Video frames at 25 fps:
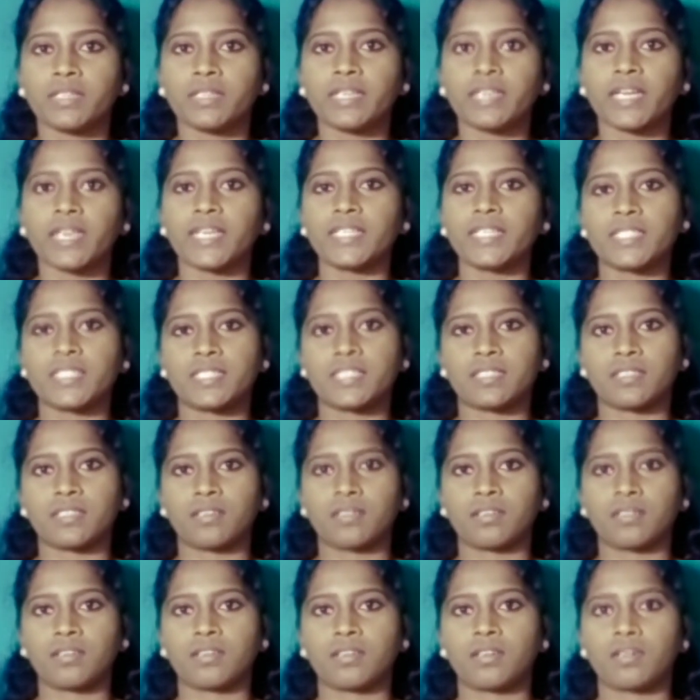touch
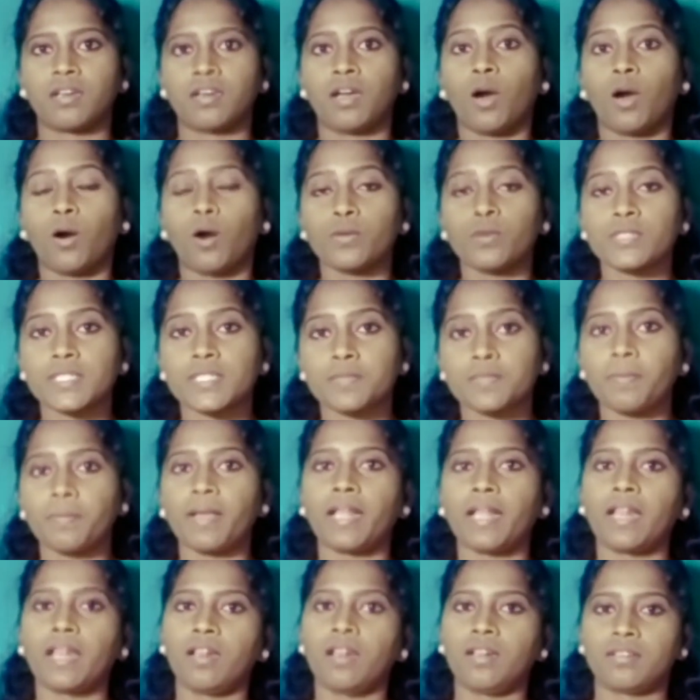or
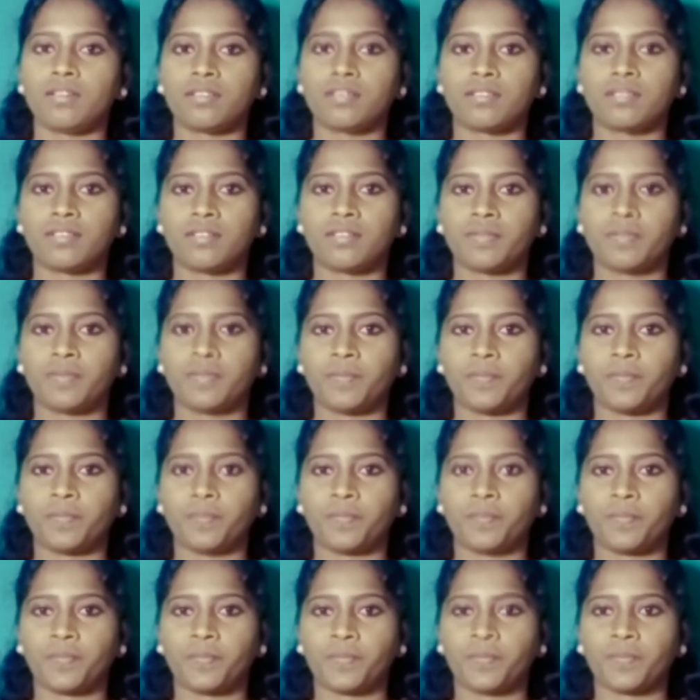smell
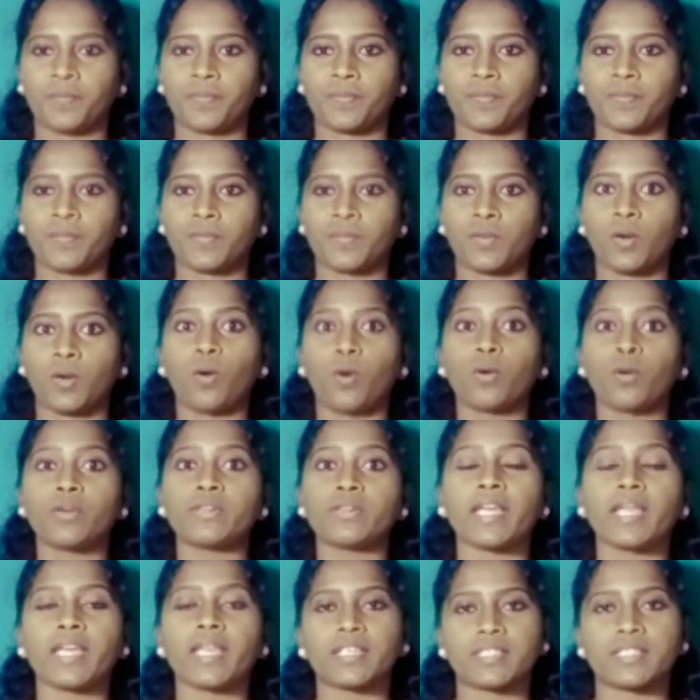or
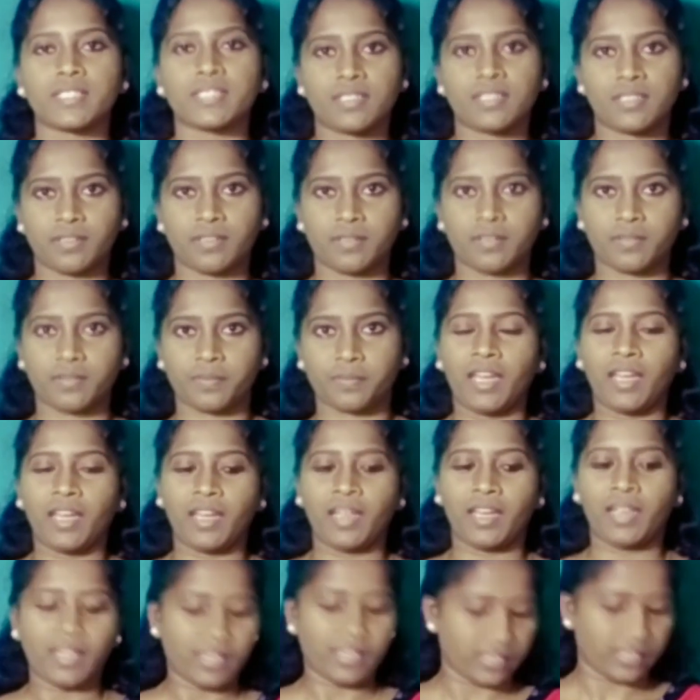taste.
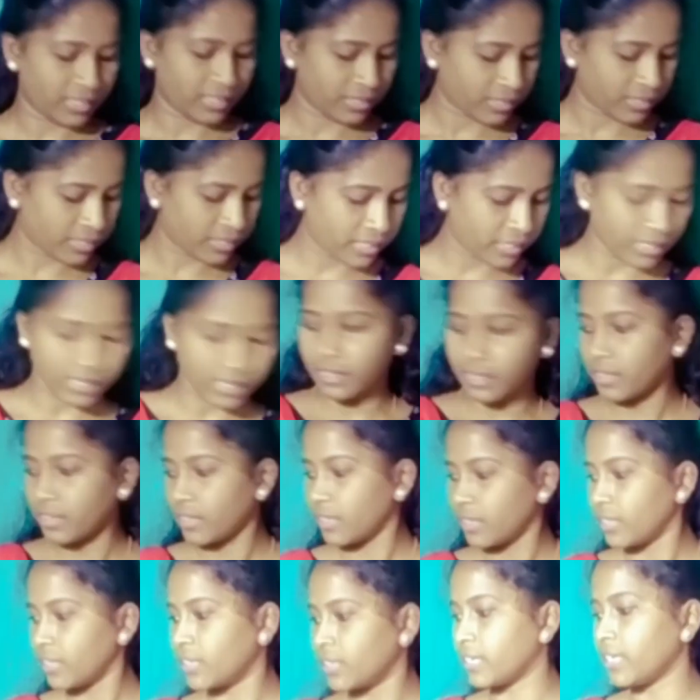Here
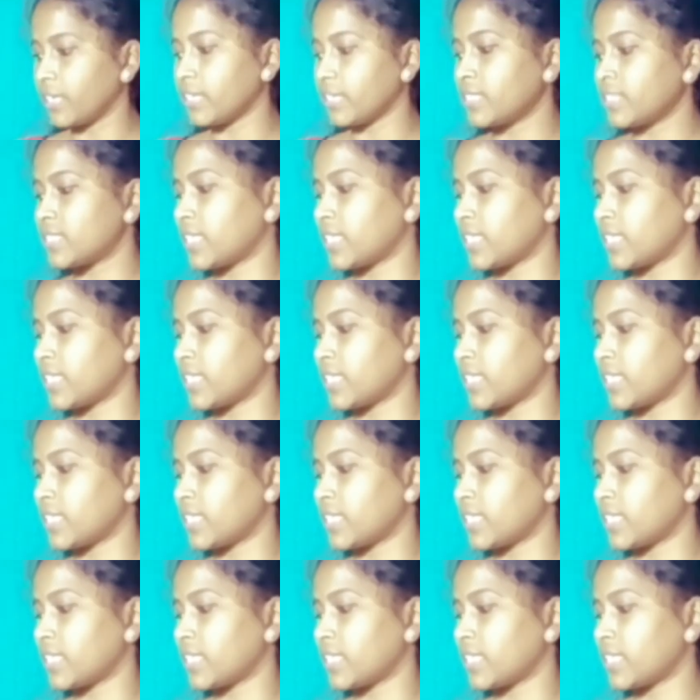is an